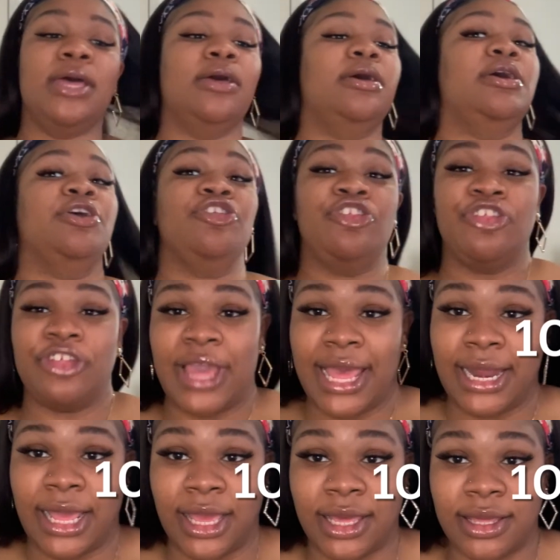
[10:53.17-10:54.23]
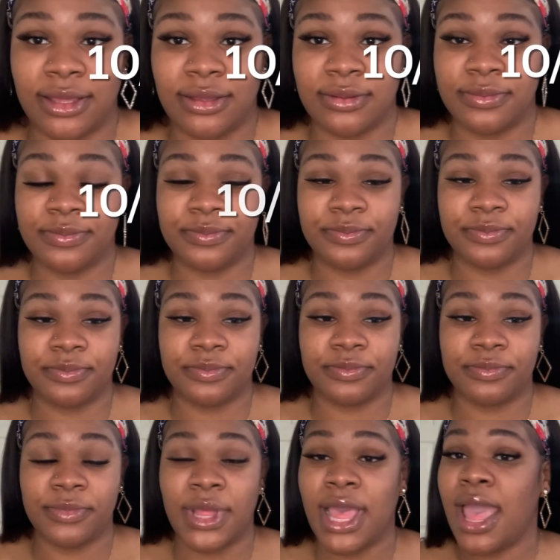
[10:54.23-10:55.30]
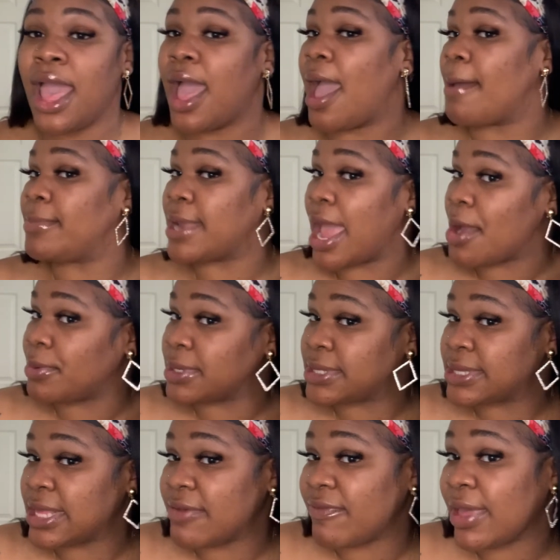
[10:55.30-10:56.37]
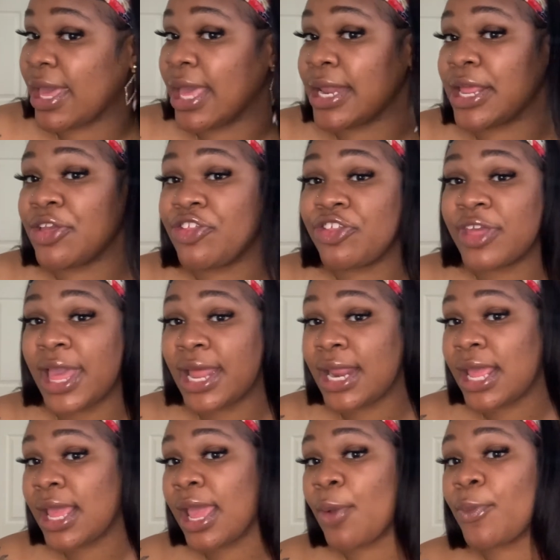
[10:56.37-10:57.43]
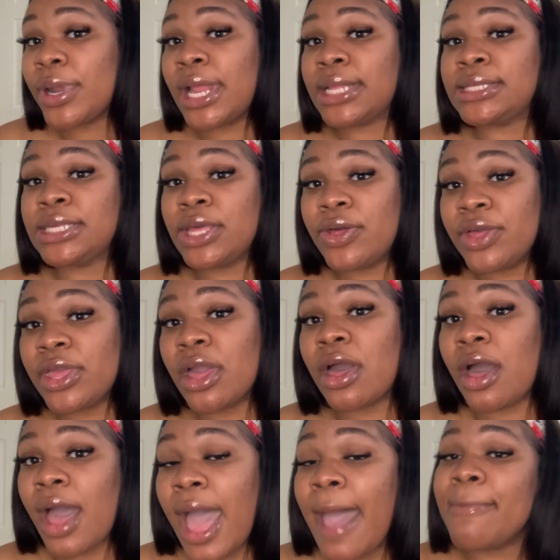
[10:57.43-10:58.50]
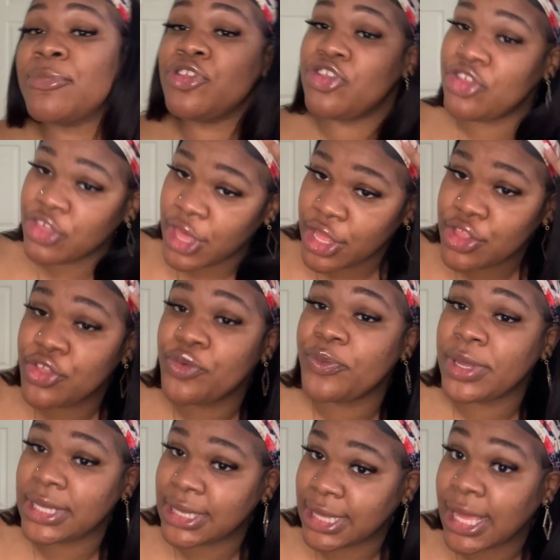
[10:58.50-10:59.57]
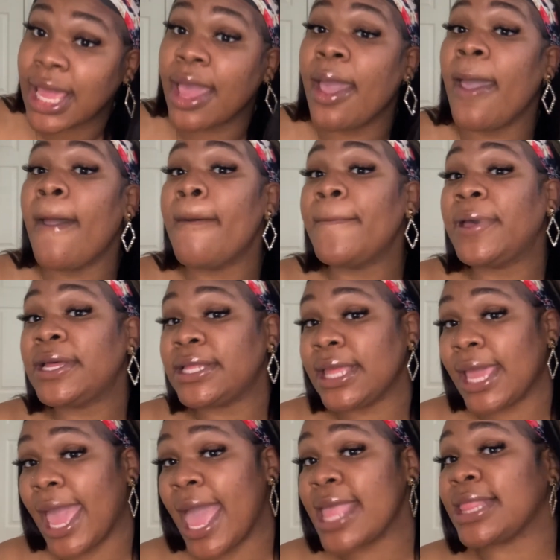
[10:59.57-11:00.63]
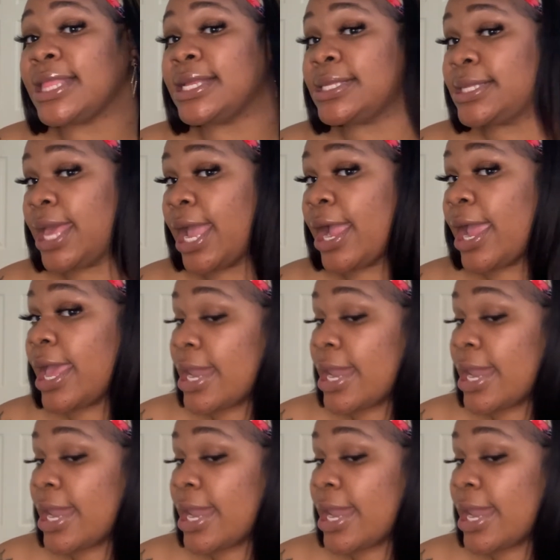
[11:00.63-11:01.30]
Shedding. I'm not receiving any shedding, and when I tell y'all, I'm genuinely pulling at this hair and